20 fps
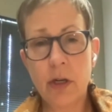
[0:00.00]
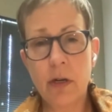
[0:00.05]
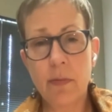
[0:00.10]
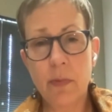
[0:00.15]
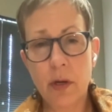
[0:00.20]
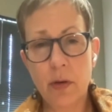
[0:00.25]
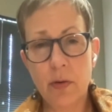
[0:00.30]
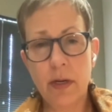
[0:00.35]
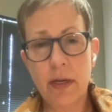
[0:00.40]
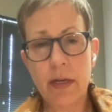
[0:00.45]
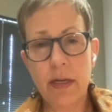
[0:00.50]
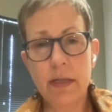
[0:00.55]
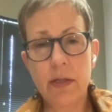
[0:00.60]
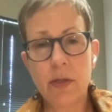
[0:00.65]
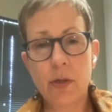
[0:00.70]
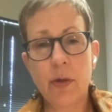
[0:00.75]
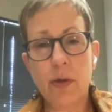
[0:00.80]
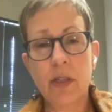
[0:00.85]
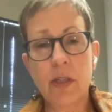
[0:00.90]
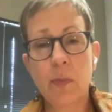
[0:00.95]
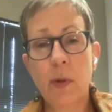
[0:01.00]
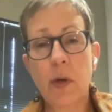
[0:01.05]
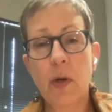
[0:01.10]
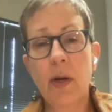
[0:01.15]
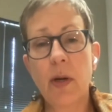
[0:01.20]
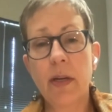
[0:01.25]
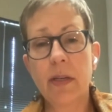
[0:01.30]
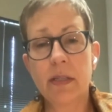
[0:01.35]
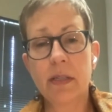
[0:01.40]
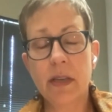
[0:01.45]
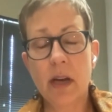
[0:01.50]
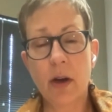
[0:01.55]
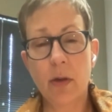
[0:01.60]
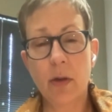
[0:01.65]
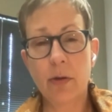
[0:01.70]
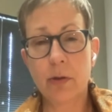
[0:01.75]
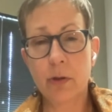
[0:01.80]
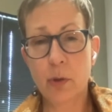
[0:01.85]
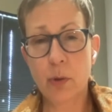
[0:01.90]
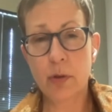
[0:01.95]
communities or experience
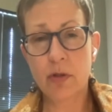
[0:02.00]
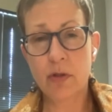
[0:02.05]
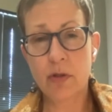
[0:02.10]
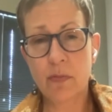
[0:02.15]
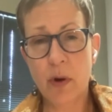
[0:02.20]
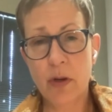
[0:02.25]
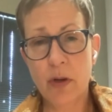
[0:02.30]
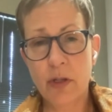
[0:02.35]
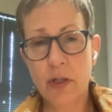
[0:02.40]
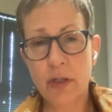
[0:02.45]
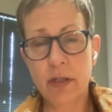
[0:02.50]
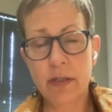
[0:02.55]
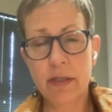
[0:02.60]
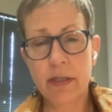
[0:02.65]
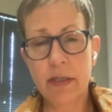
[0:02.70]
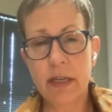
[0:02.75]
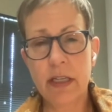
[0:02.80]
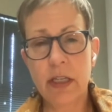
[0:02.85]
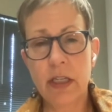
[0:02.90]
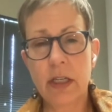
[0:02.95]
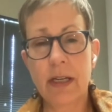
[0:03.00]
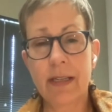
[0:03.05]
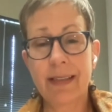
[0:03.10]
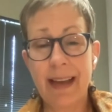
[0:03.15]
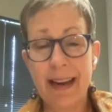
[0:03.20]
other sorts of marginalization.